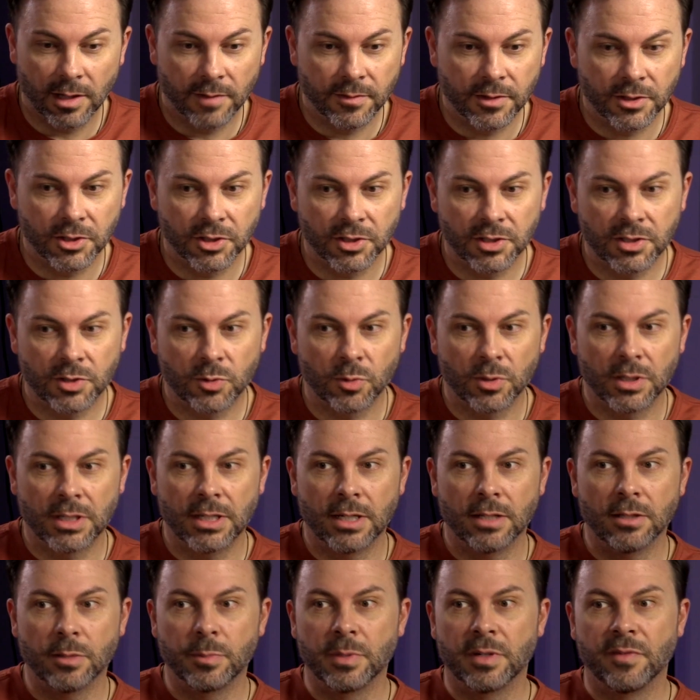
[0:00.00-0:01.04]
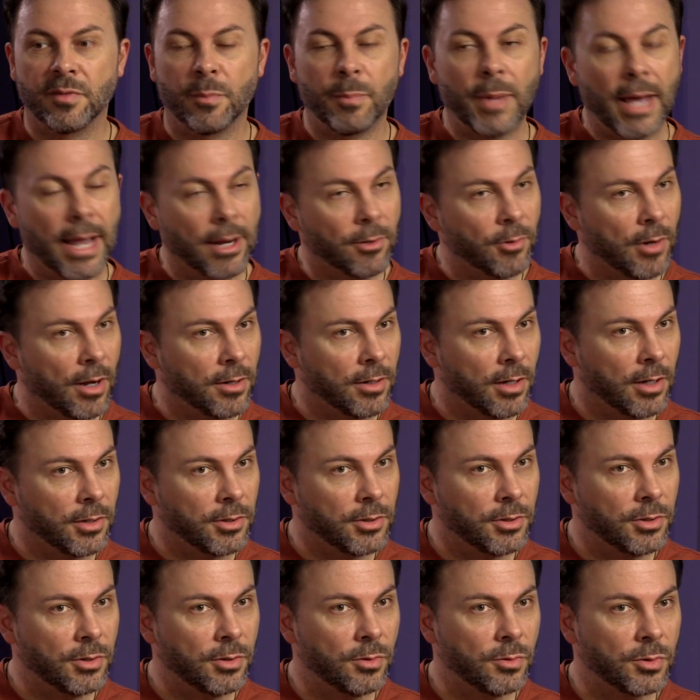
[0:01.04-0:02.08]
love to just sort of get a little bit of a background on
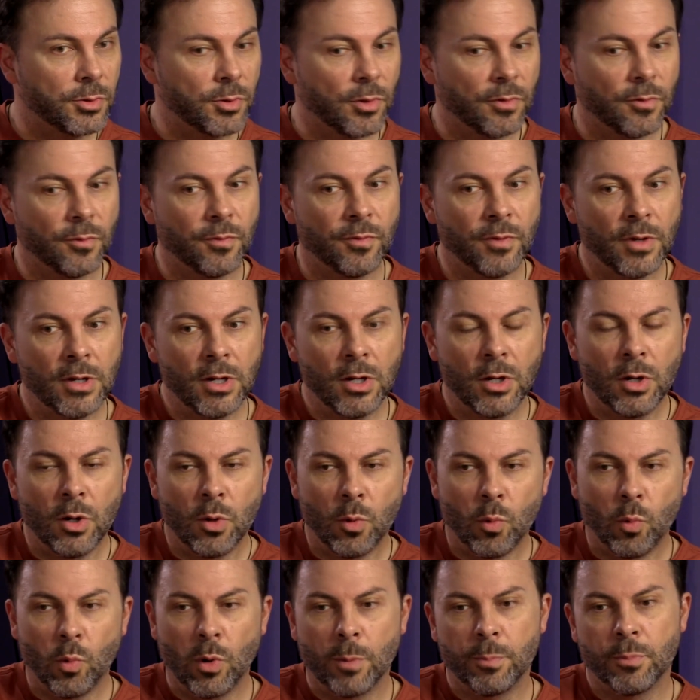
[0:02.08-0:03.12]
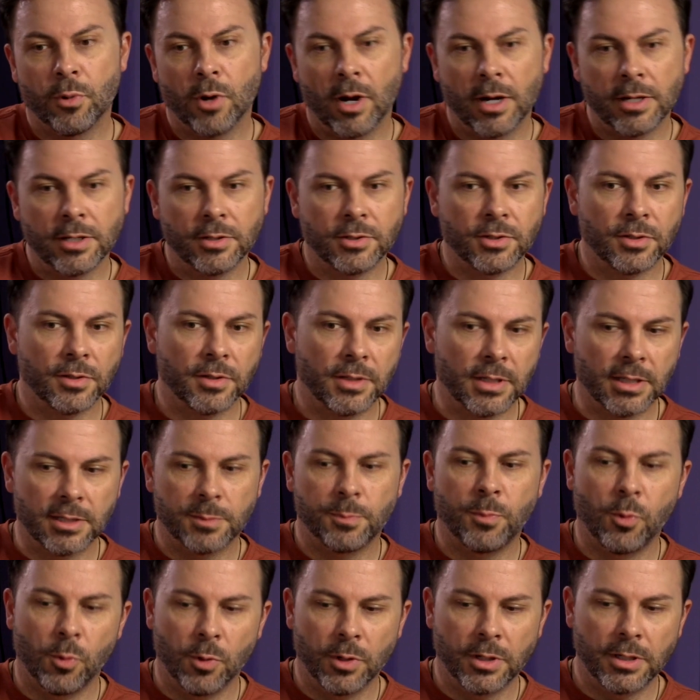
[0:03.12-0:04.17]
you, sort of what brought you to this
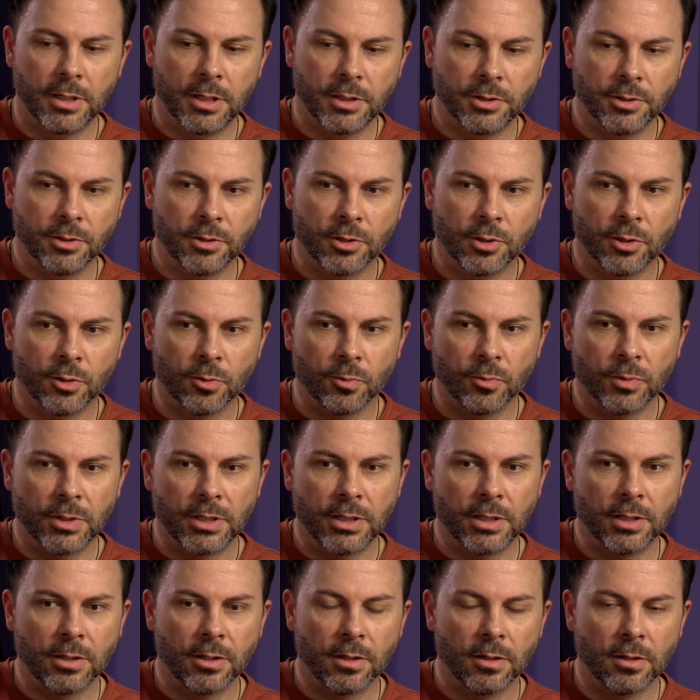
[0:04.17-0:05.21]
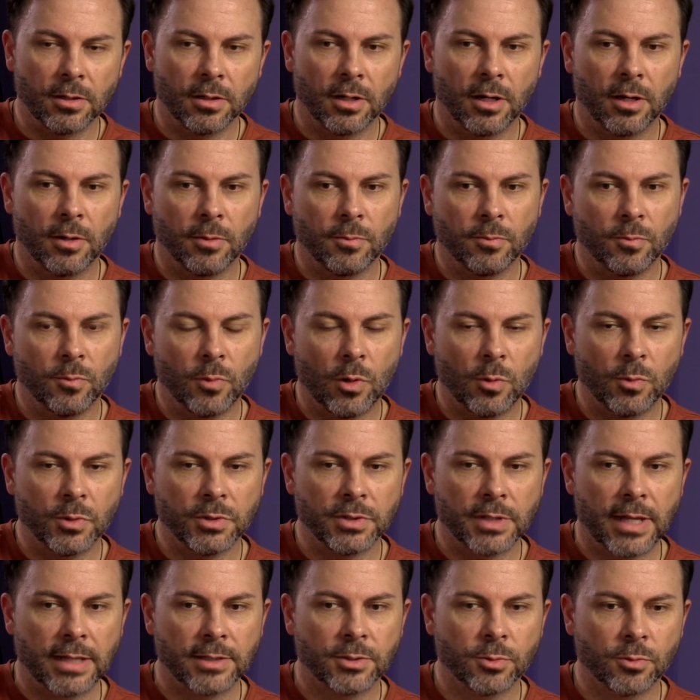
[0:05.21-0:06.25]
point in your career? What was
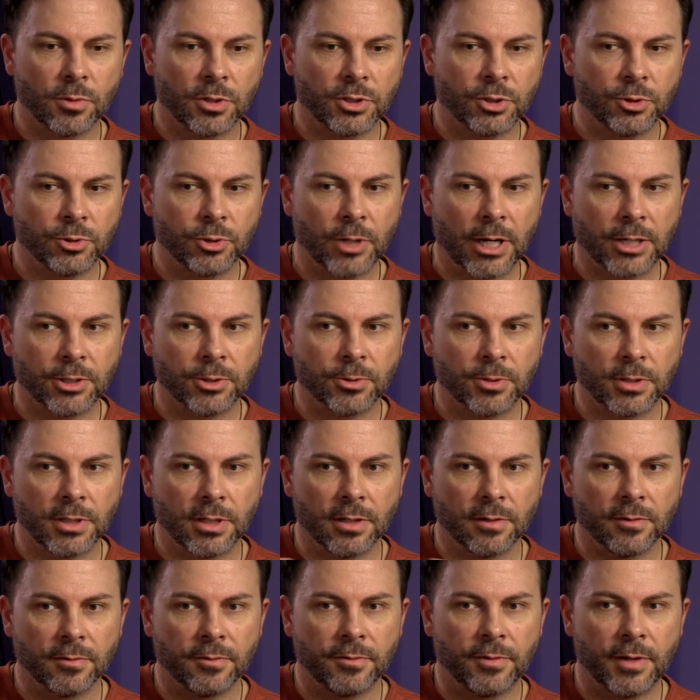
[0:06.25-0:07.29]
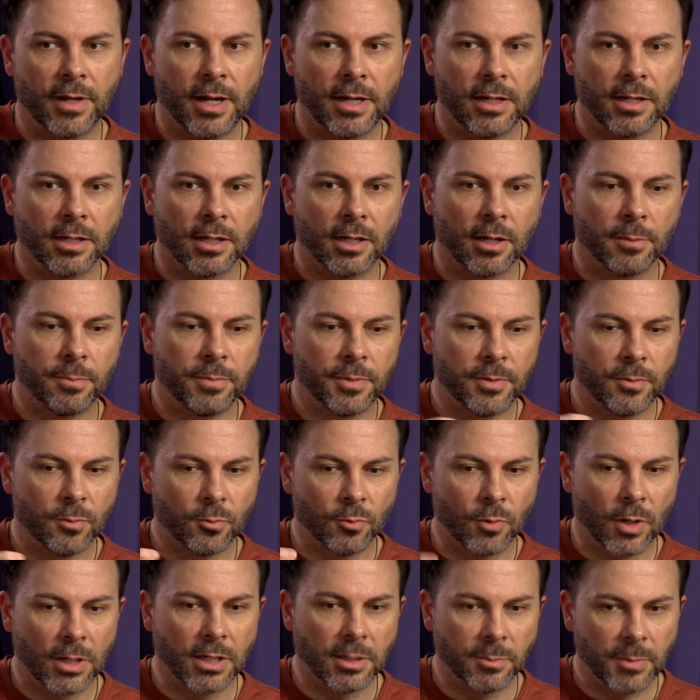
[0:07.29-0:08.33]
that sort of trajectory of ending up
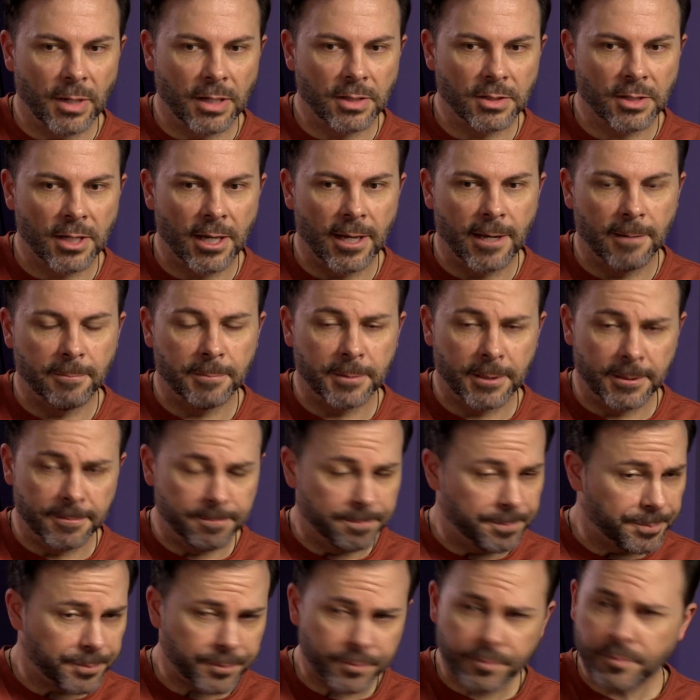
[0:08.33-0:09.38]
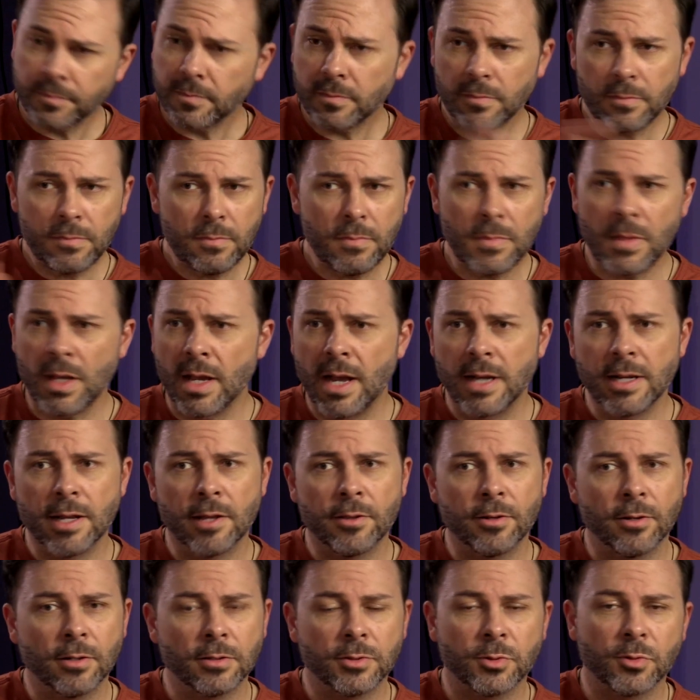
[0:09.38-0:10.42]
running Basecamp and any
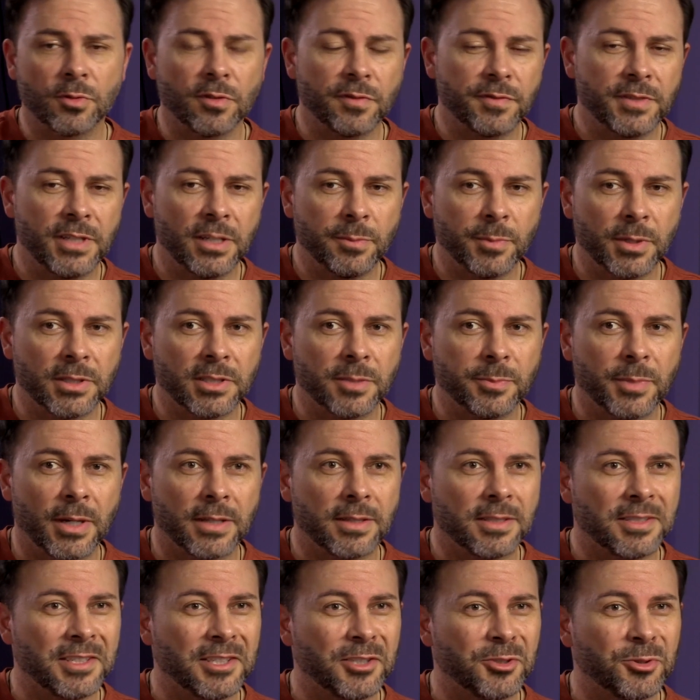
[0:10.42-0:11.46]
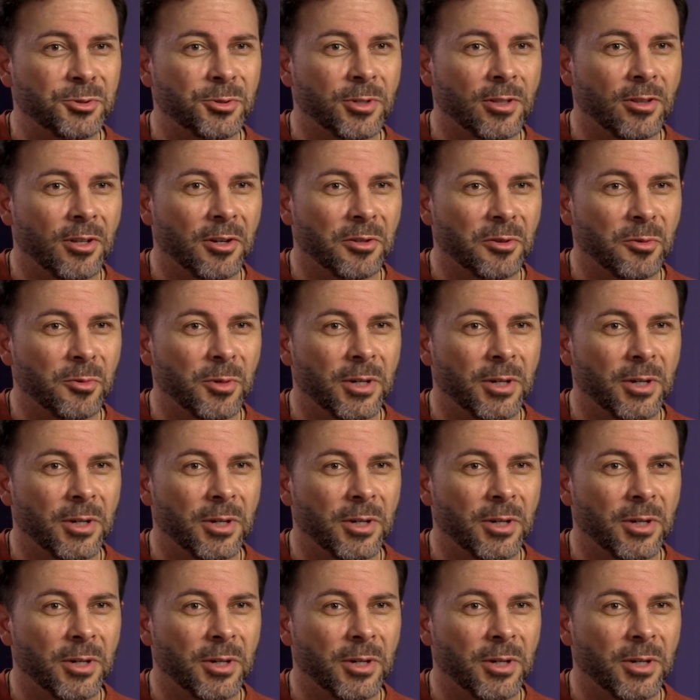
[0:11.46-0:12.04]
other sort of tidbits about this industry along the